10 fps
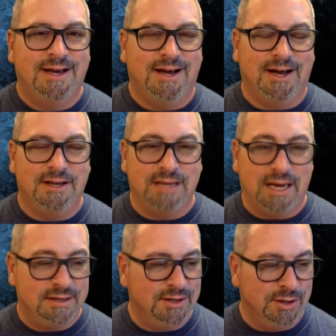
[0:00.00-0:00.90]

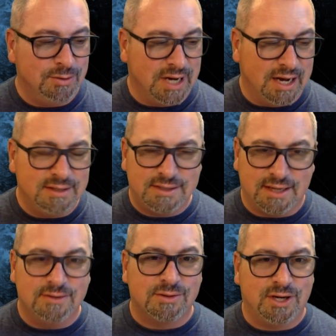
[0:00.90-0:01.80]
That, you know, God
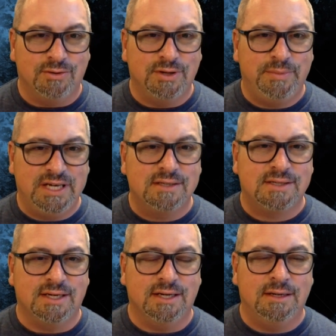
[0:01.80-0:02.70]
said there's going to be a
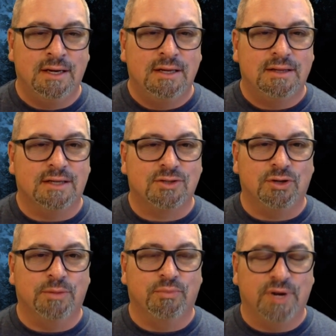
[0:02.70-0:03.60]
seed that's
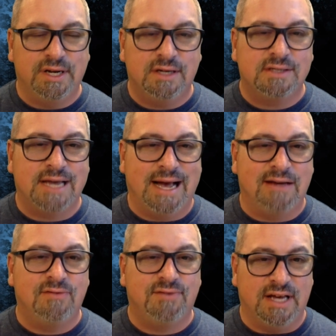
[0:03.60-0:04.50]
going to bring us
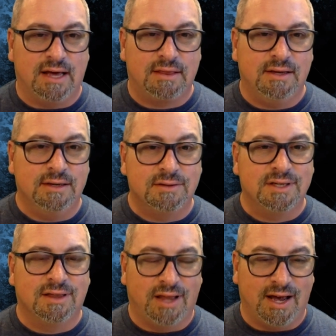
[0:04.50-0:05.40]
out of death into
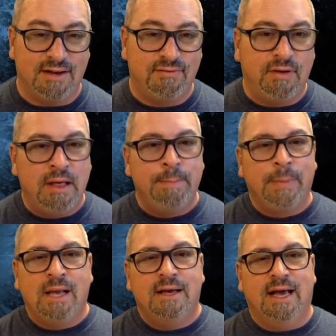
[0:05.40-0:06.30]
life.
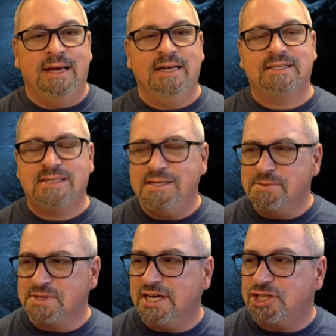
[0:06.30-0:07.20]
And it
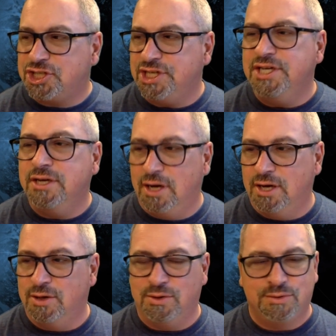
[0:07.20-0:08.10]
seems like she
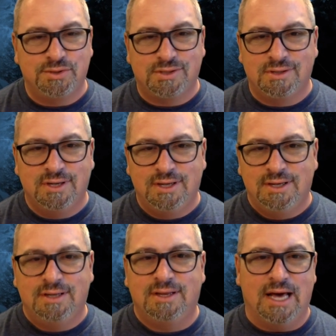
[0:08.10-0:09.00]
knows
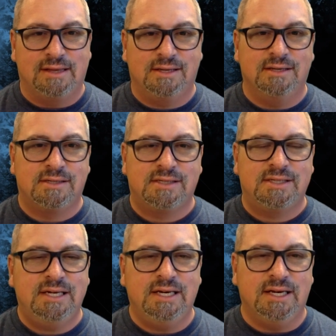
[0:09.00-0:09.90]
that this
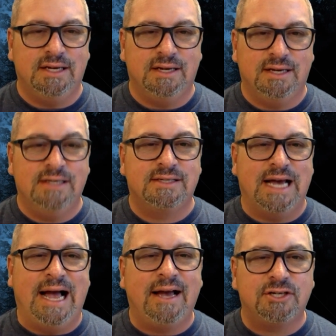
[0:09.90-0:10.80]
seed is
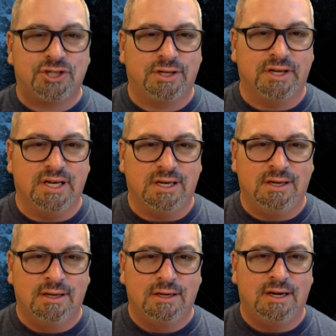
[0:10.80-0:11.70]

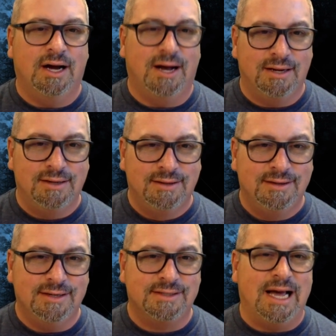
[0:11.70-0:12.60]
actually God,
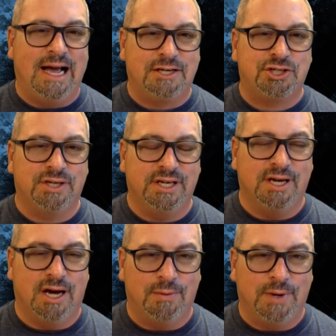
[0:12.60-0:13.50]
is actually
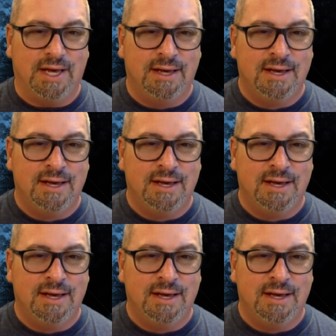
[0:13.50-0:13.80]
Yahweh,